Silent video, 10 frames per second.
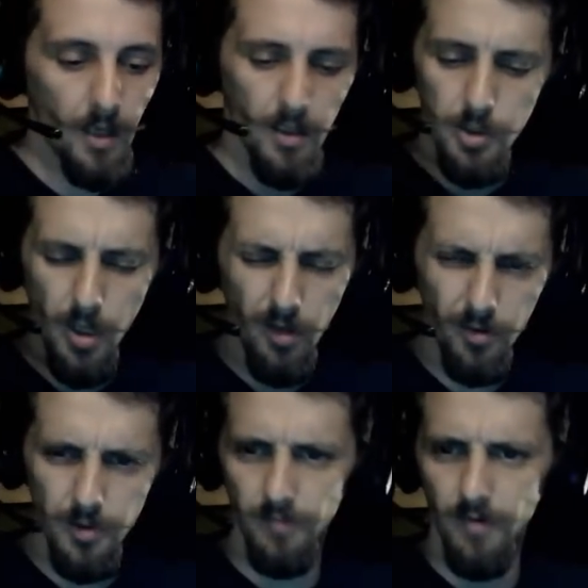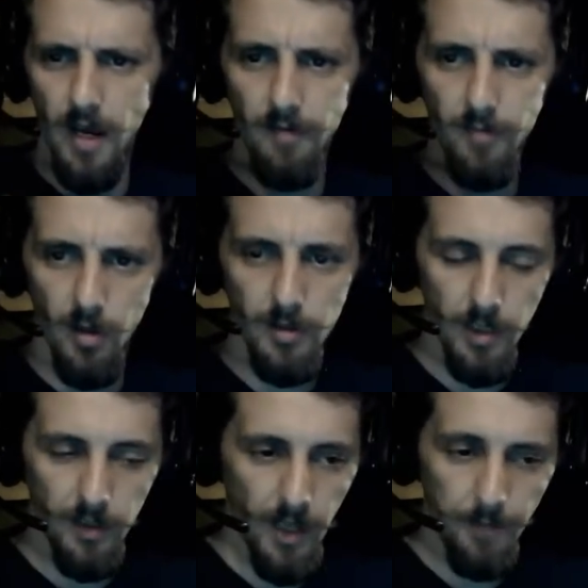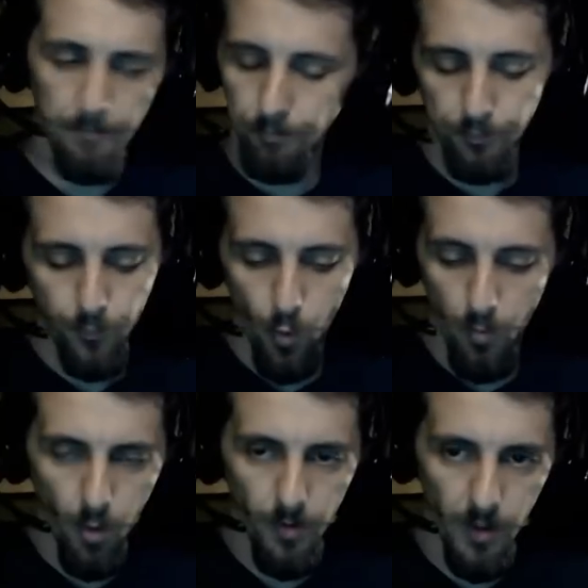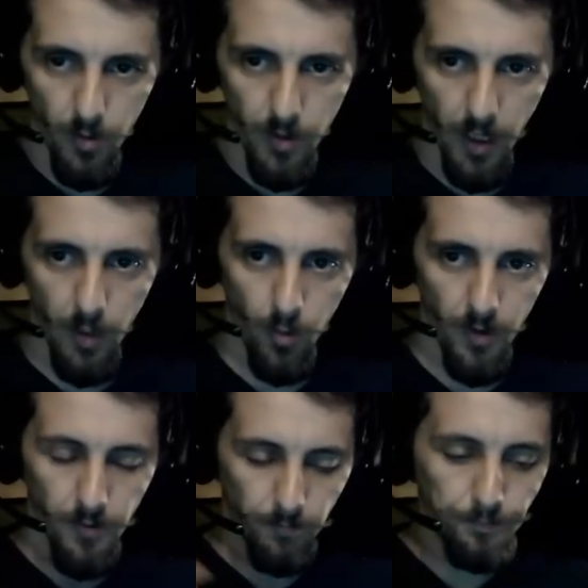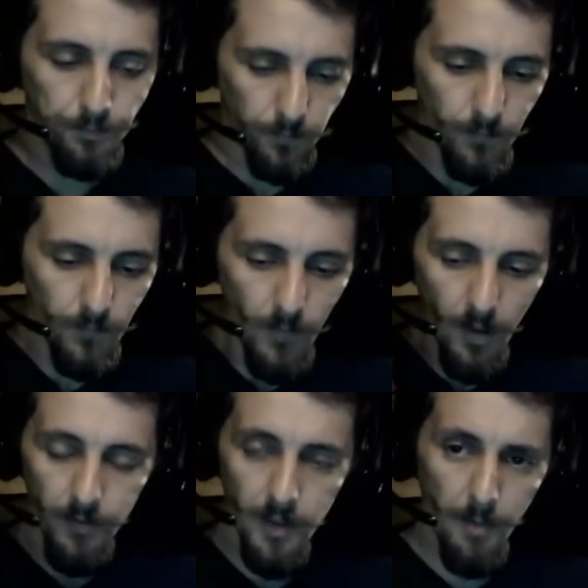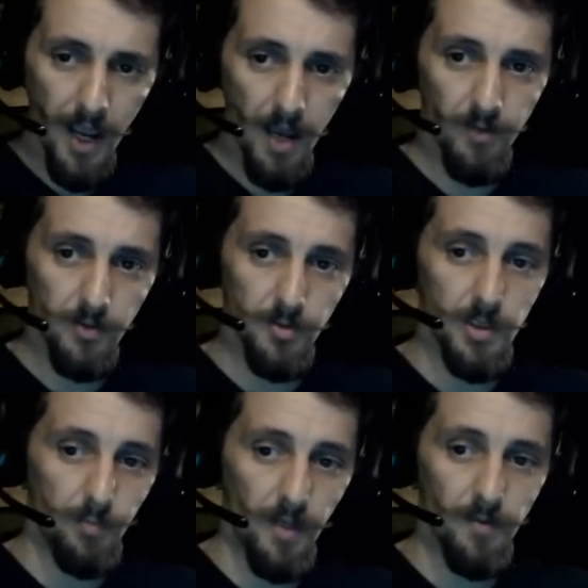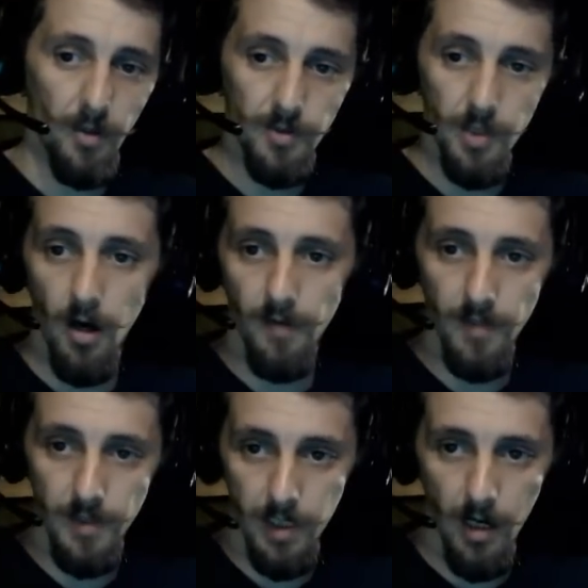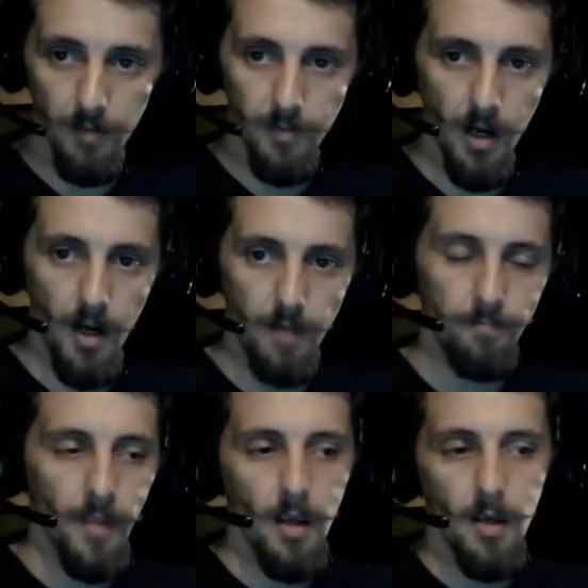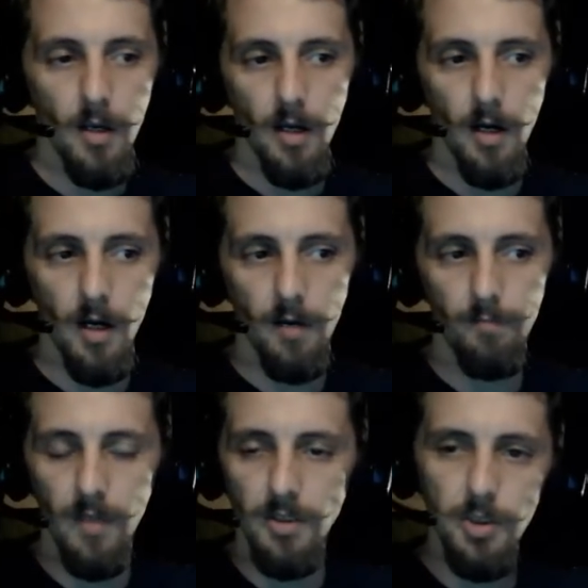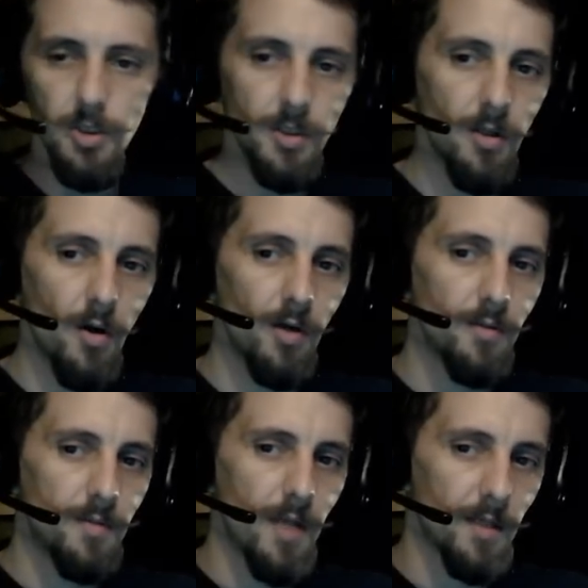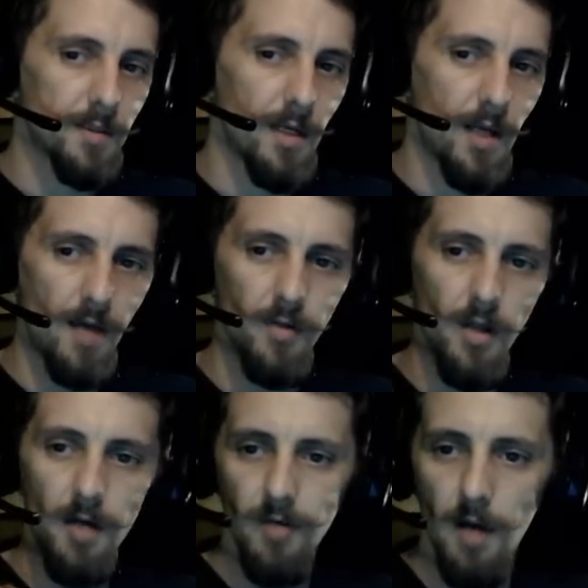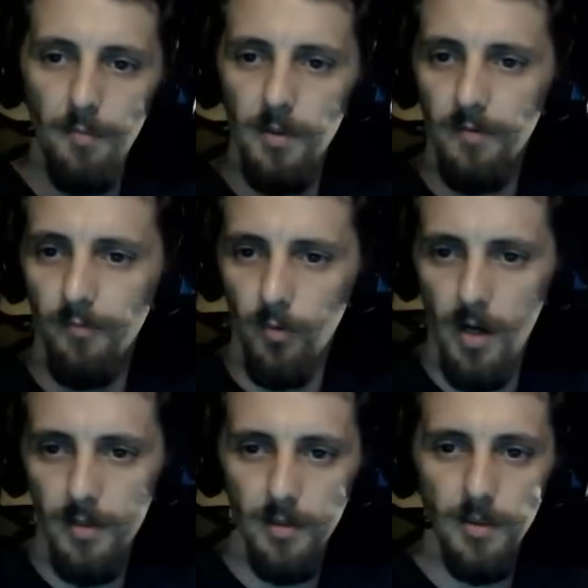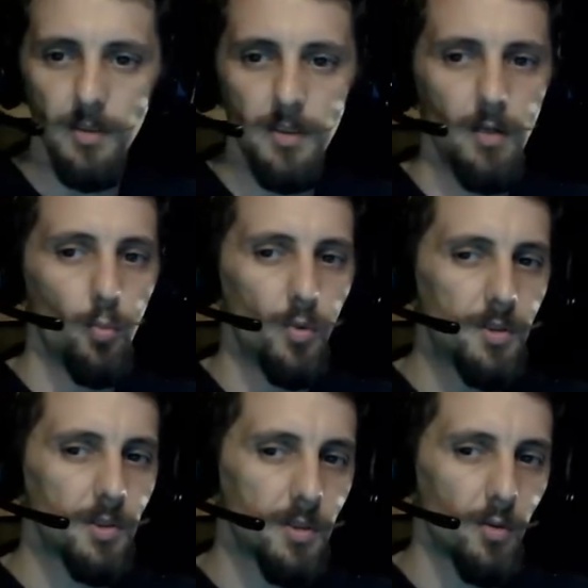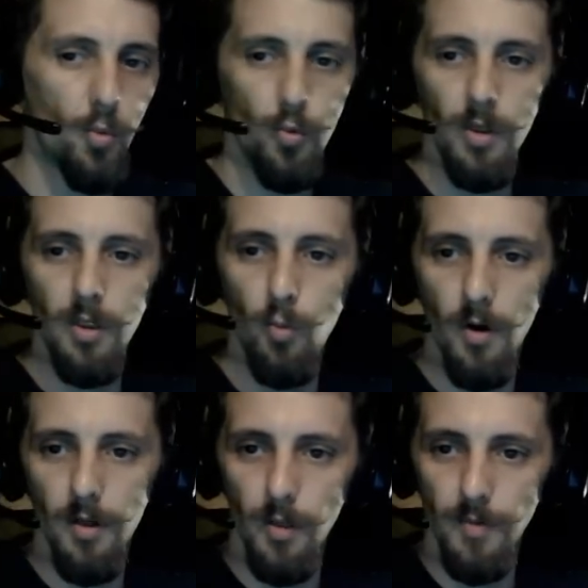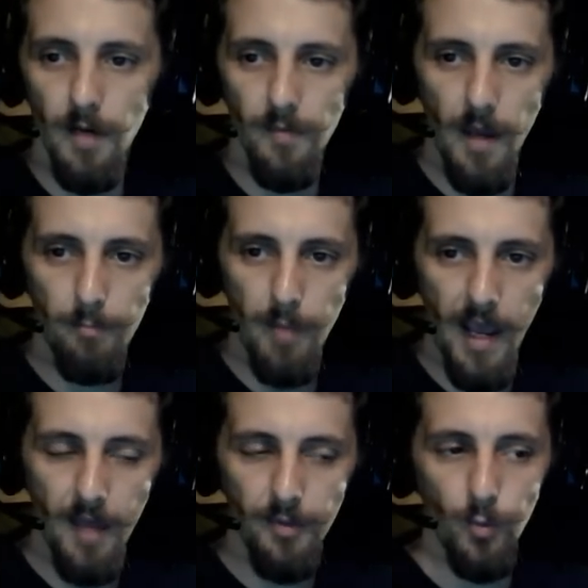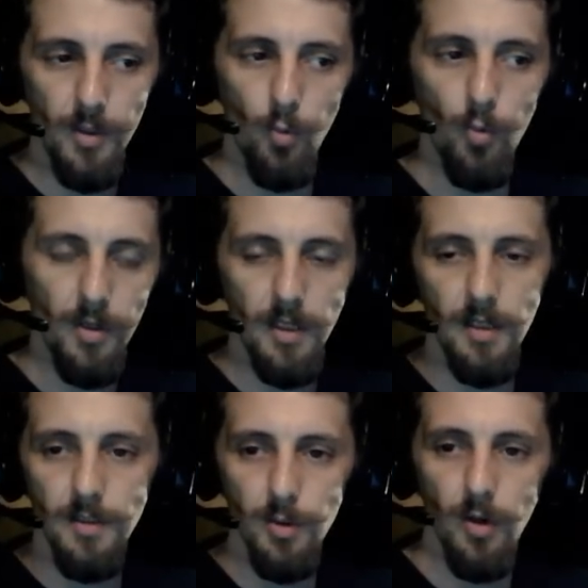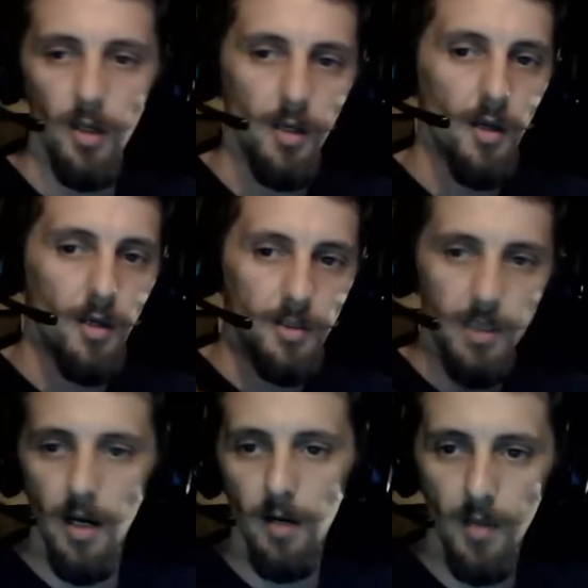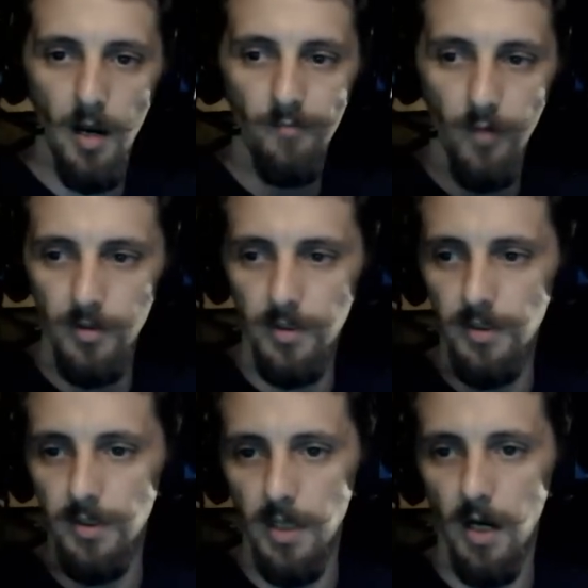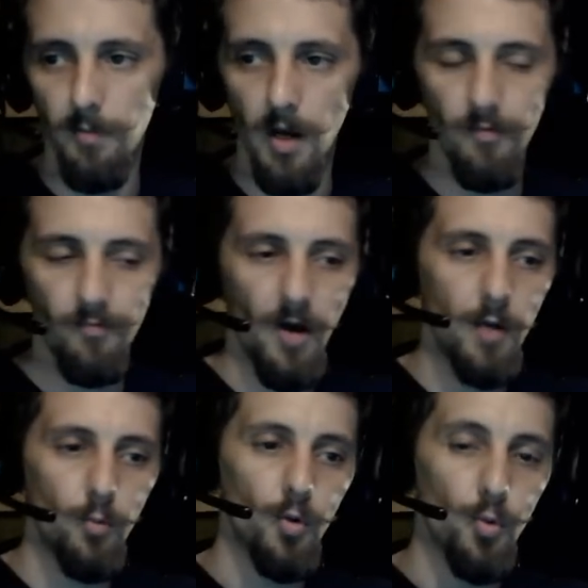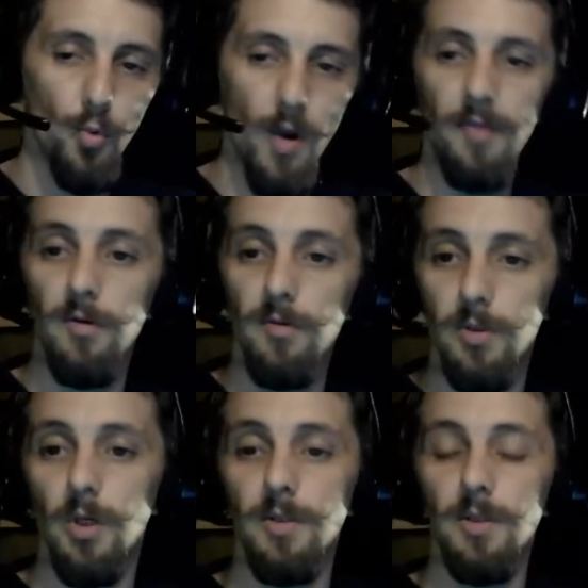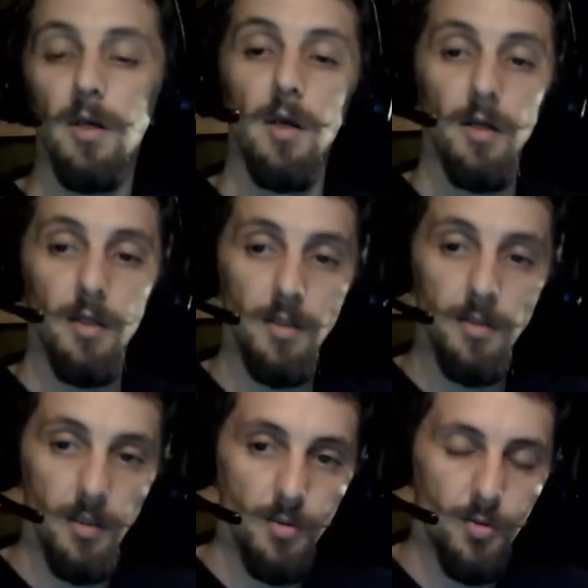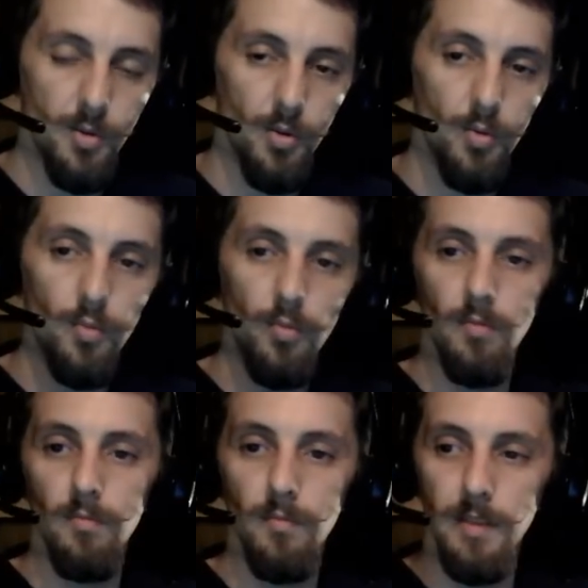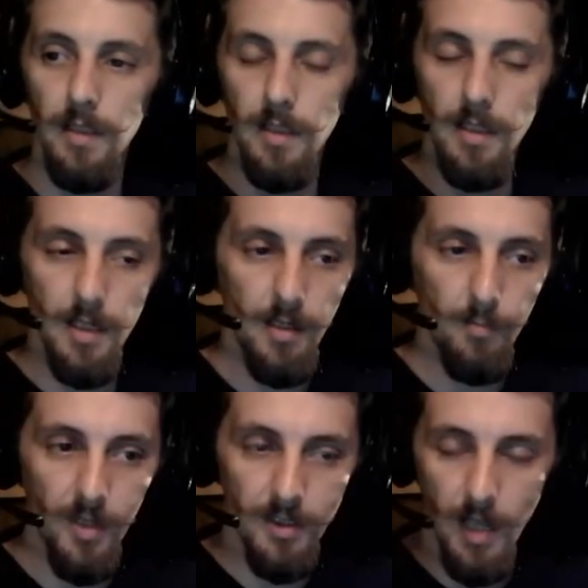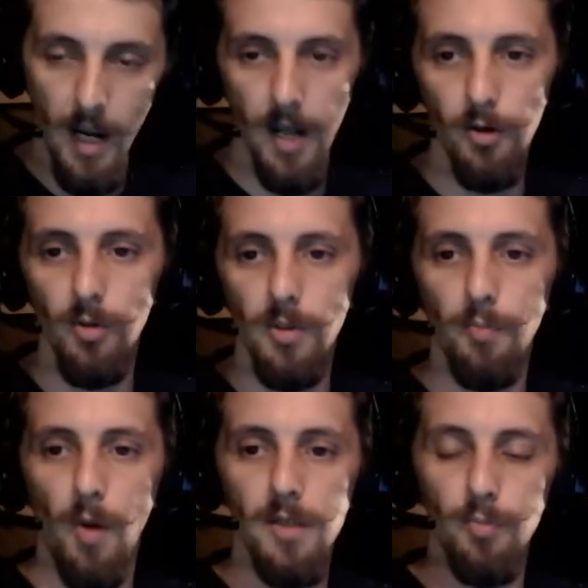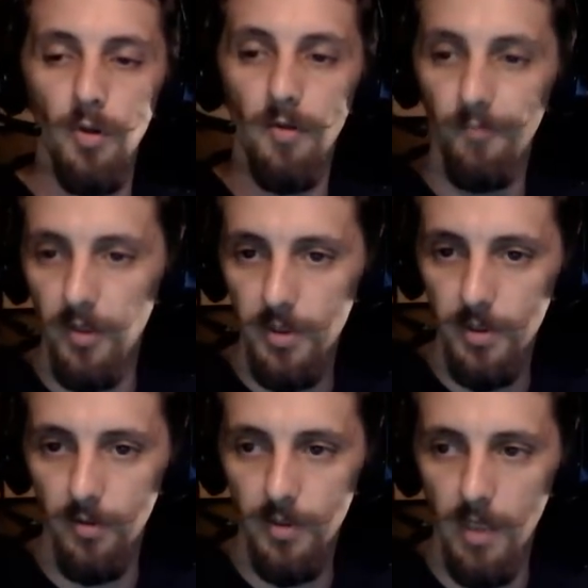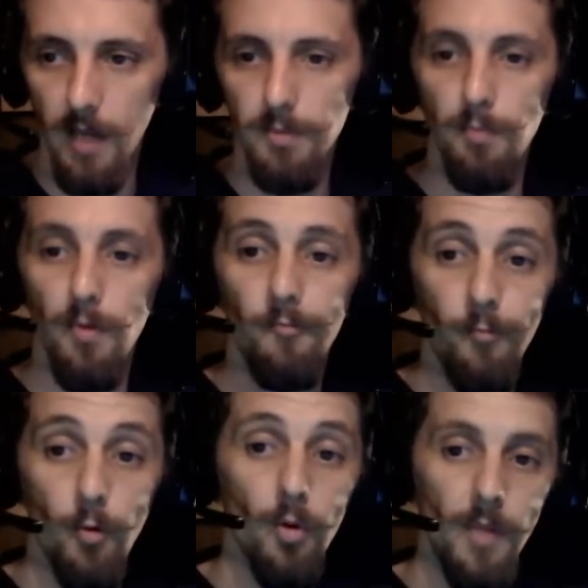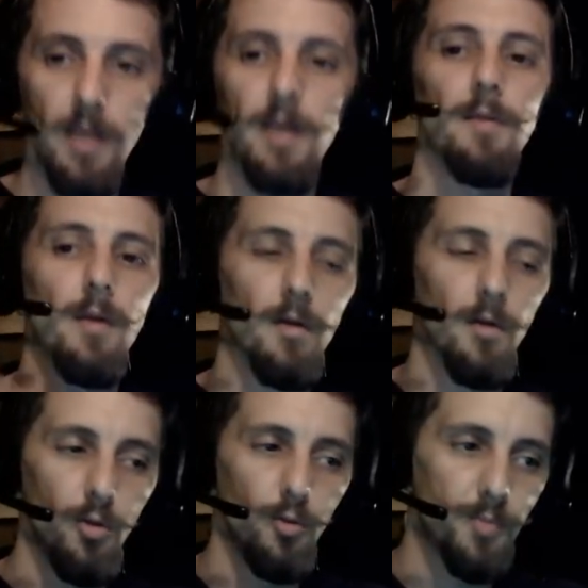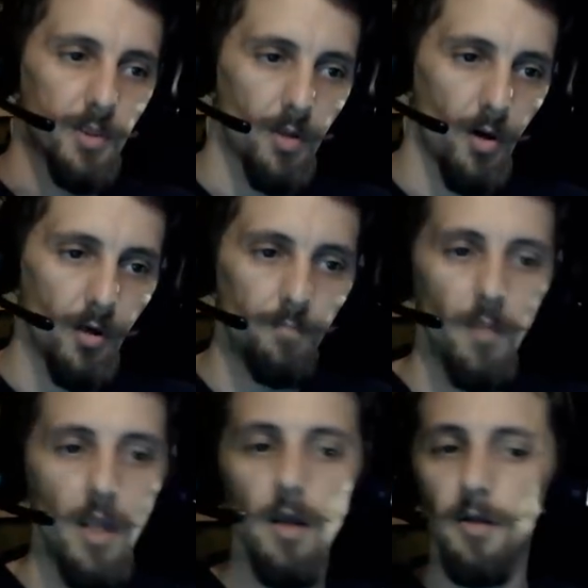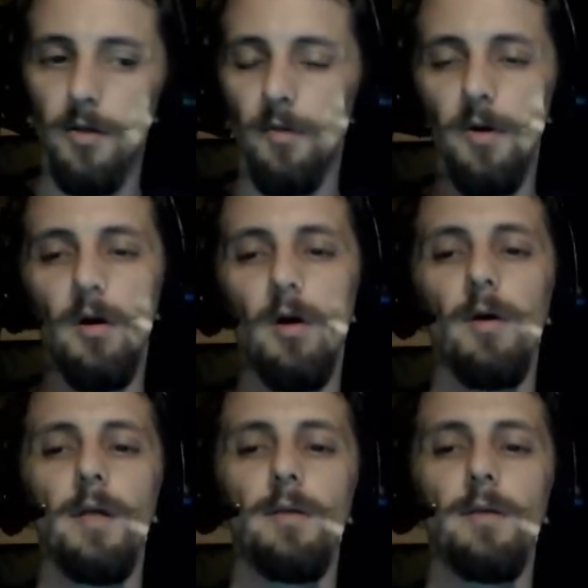Struggle to Survive, cards like that, we're more than okay with them having to spend those on the Scarab God. It's just card decks that have a lot of copies of Vraska's Contempt. We just don't really want to go down that path. We don't want to get into a Scarab God versus the Scarab God fight. We would rather just continue to get in, be as aggro as possible, and finish those games before they get their loop started. Now, there are a